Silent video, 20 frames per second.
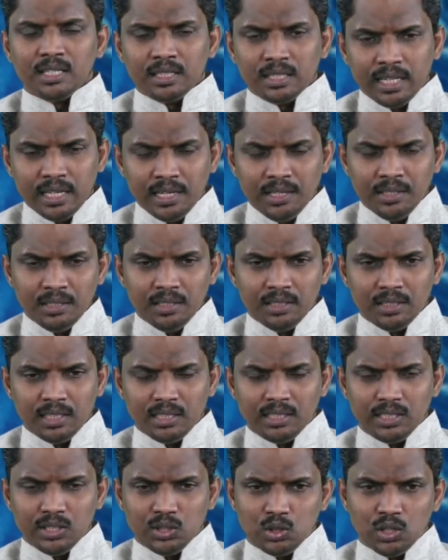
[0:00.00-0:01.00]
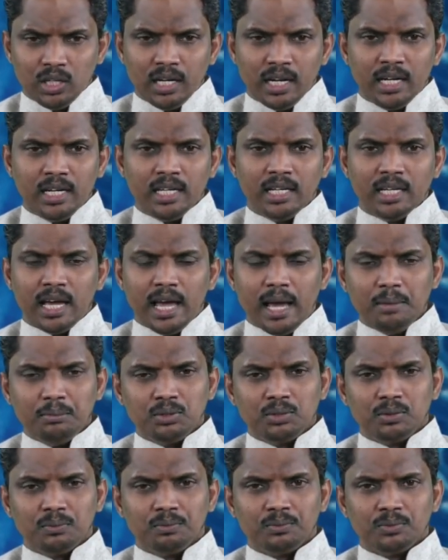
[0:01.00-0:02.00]
Then the teaching learning
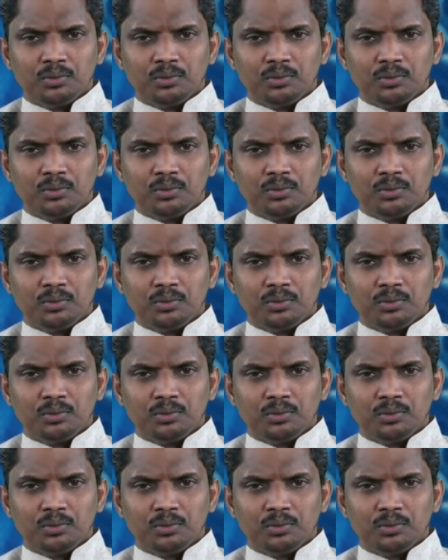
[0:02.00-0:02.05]
apps.